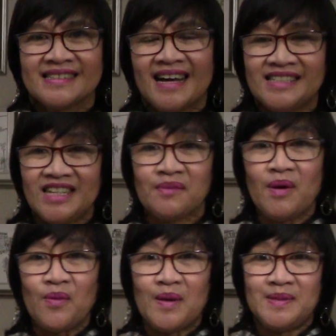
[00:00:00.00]
Hi, check
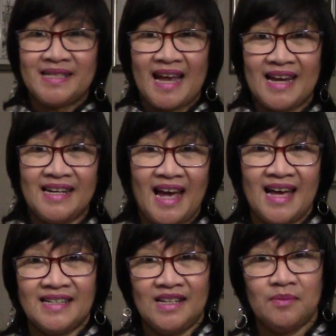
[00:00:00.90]
my website
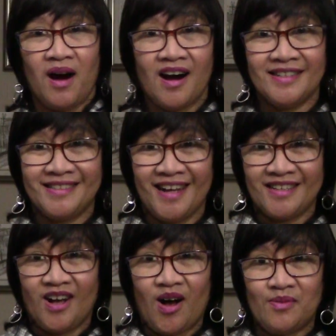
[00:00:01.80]
at
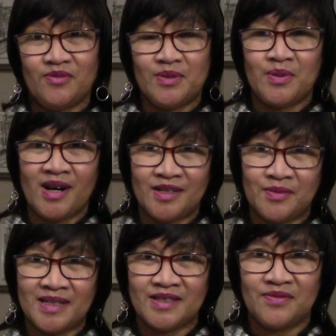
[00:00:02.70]
ilmaarts.com for more
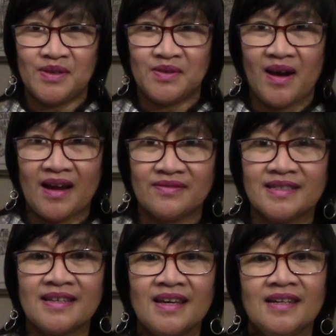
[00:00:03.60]
artworks and
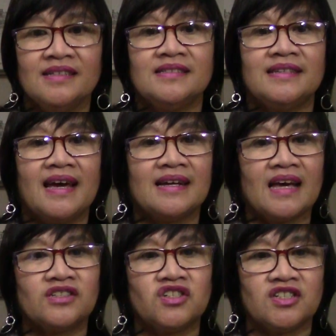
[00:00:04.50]
photographs. Today I'd
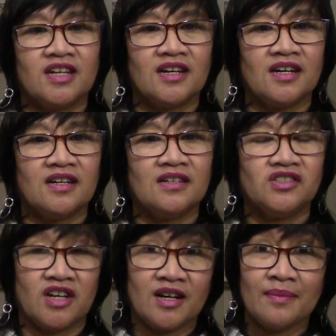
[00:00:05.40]
like to share
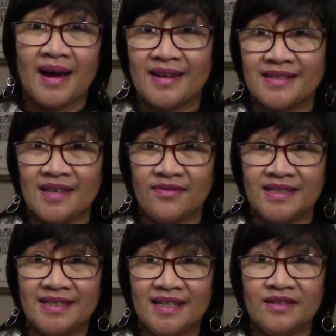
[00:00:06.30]
Jeremiah
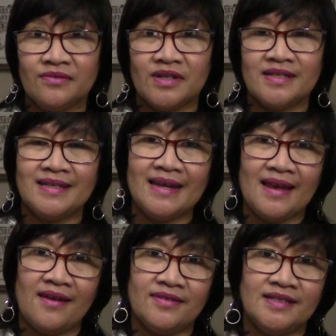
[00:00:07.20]
17 verse
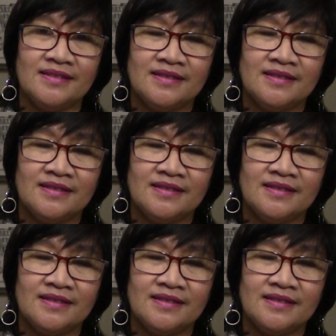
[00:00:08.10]
11.